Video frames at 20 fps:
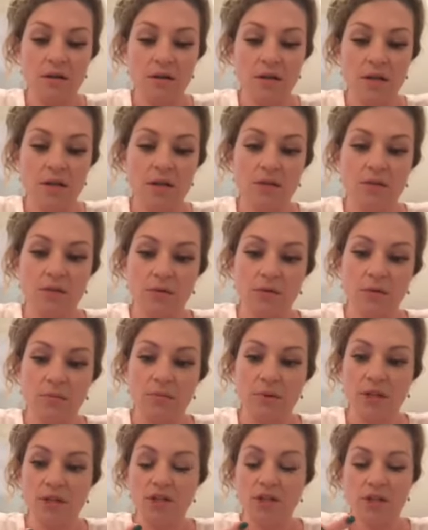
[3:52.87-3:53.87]
little
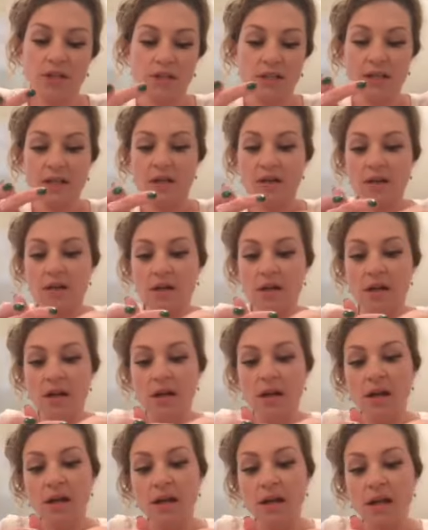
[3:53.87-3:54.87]
blush container,
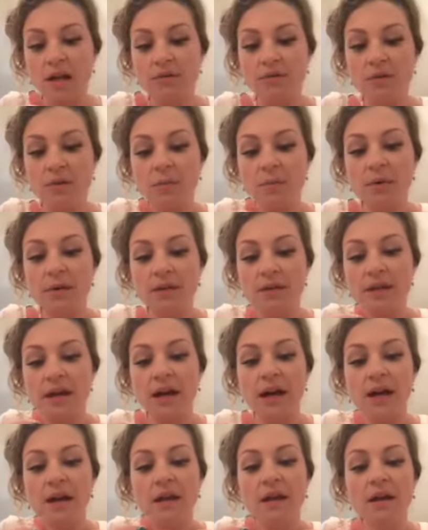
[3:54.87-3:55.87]
and if you put
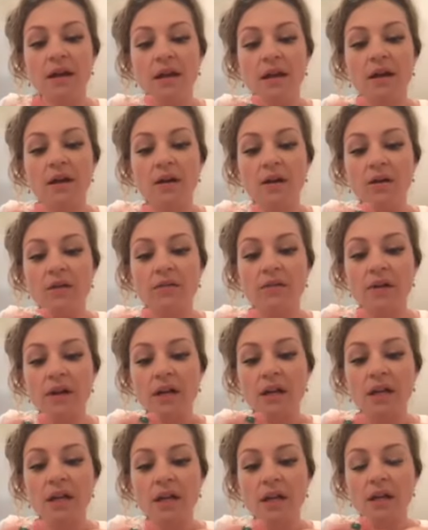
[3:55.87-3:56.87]
that over
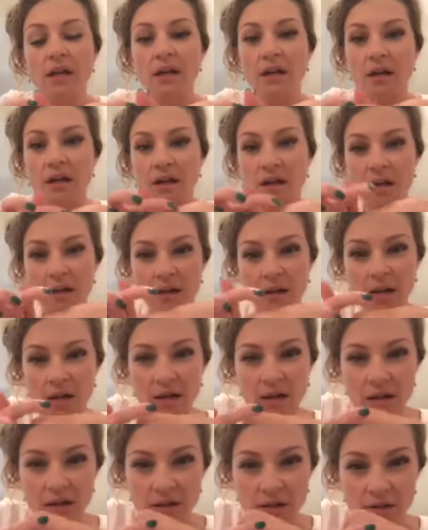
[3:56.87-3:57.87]
it,
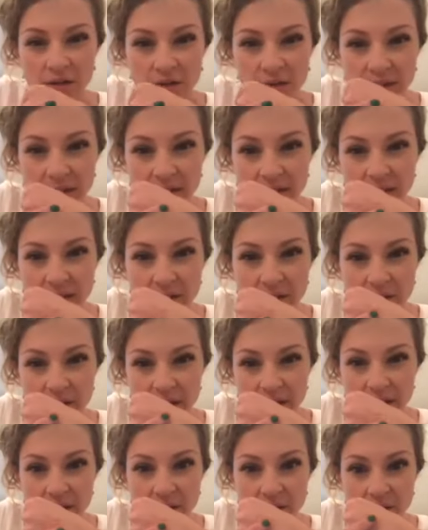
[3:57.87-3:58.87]
you can see it
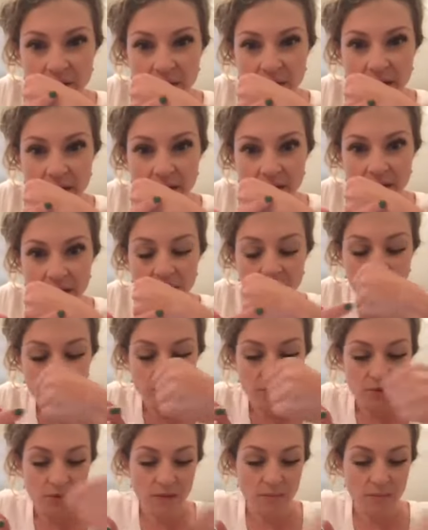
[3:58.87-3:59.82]
creates a really soft, you can